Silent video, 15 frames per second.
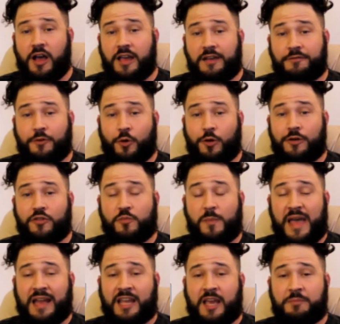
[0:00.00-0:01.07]
I, of course,
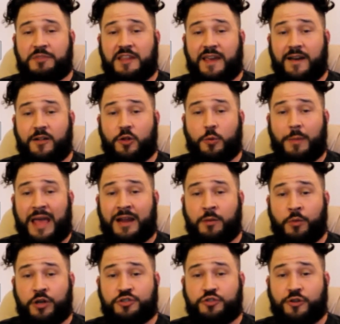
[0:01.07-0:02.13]
Manny MTL or Manny
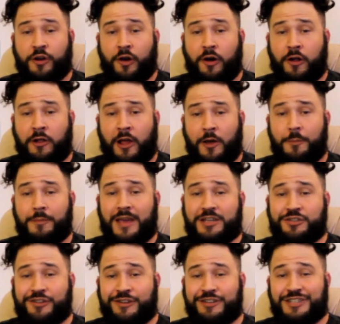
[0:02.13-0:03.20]
Montreal.
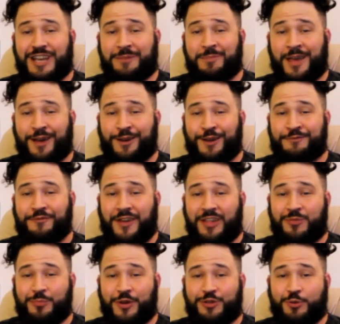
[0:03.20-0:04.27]
Make sure to check me out on
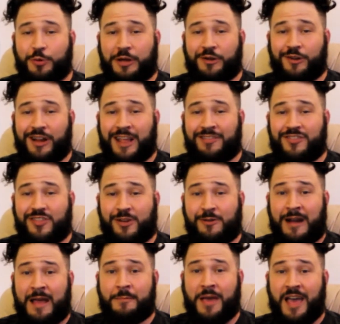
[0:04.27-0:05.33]
Facebook, Twitter,
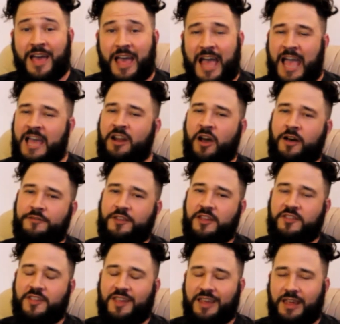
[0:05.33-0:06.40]
Instagram, and
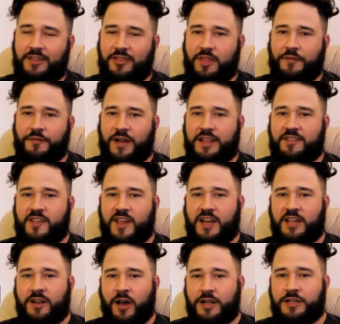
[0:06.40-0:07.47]
obviously,
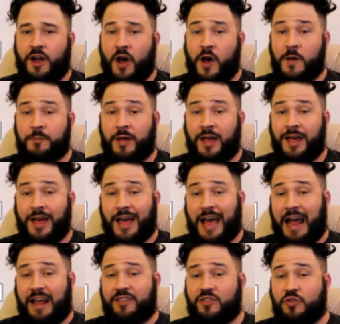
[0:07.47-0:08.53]
thefightcity.com.
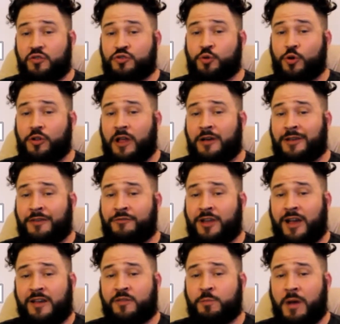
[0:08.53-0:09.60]
As usual, I'll give you
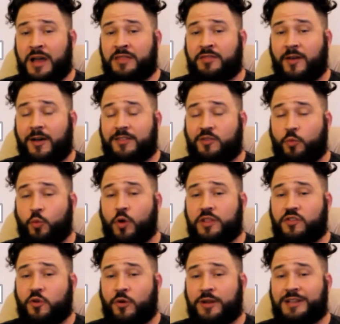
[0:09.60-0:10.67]
guys my thoughts on
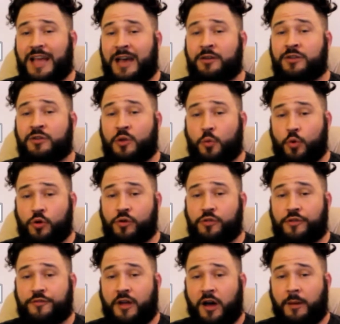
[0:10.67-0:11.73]
what's going down in the
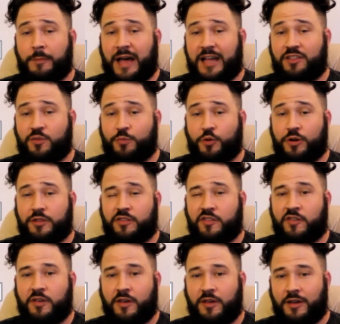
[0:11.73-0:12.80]
world of combat
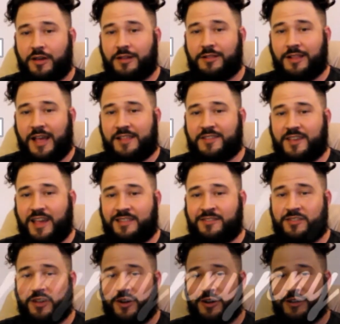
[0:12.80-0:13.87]
sports. Let's get
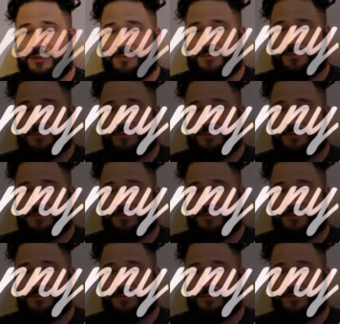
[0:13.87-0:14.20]
started.